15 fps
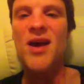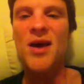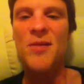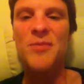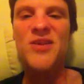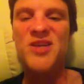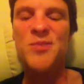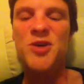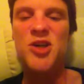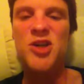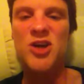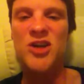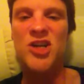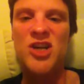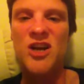Um, please be
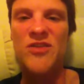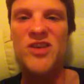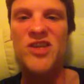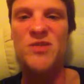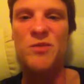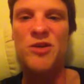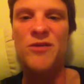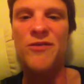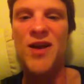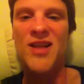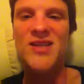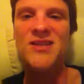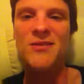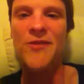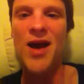sure to share this with your
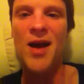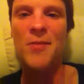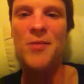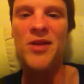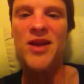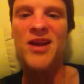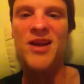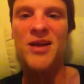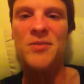friends and family,